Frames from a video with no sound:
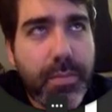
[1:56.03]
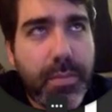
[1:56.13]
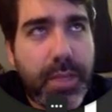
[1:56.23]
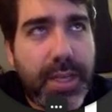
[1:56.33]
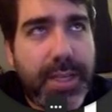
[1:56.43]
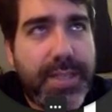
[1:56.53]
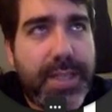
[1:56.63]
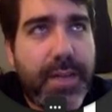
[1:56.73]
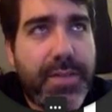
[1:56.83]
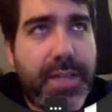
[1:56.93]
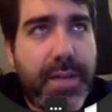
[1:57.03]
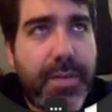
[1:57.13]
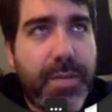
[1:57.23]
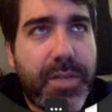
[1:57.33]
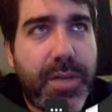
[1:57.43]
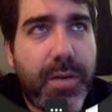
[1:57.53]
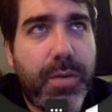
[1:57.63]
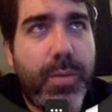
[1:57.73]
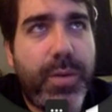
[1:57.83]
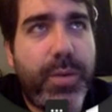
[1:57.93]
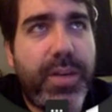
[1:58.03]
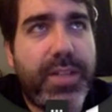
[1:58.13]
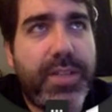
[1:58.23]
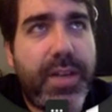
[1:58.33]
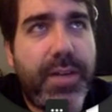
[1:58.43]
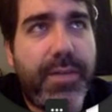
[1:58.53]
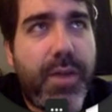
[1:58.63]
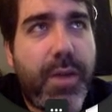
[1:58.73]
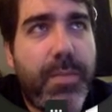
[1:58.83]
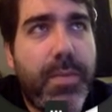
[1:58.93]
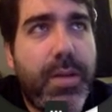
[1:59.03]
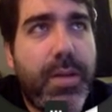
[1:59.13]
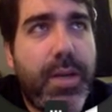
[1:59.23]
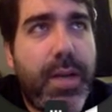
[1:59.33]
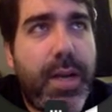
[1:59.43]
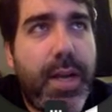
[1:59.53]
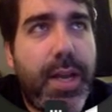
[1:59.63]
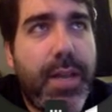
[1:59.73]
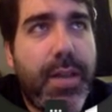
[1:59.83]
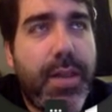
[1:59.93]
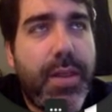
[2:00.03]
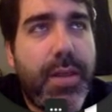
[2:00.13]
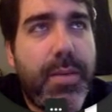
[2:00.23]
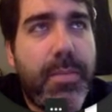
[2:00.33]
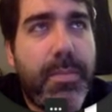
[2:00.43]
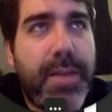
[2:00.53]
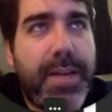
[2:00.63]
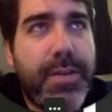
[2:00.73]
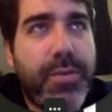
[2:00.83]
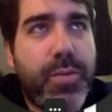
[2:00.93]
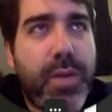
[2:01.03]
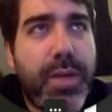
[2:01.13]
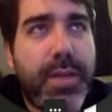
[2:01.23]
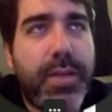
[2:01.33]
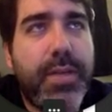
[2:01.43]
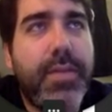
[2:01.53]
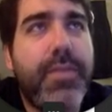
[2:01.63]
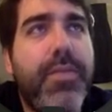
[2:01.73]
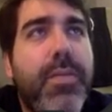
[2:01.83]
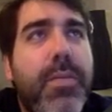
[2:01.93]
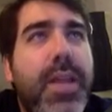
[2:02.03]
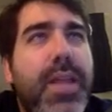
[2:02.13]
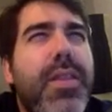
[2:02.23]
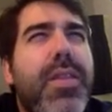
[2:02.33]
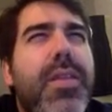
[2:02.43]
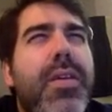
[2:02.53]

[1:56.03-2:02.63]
instead of starting from 0, we want to start from length minus 1. From length